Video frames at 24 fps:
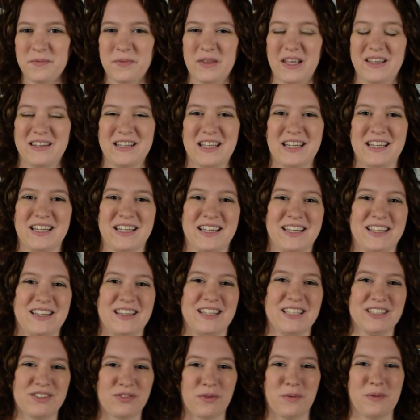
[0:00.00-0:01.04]
And then
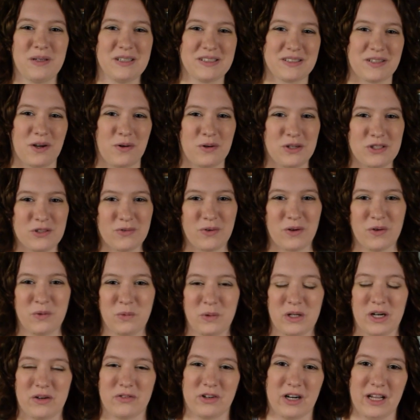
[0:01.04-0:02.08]
this for me is always fun
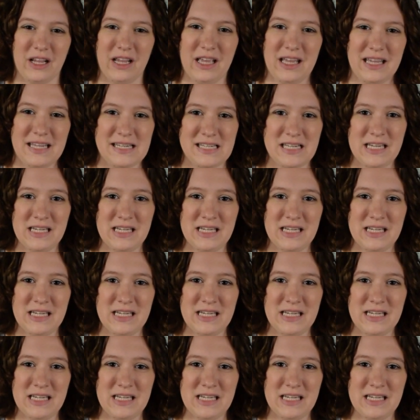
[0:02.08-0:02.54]
whenever I get a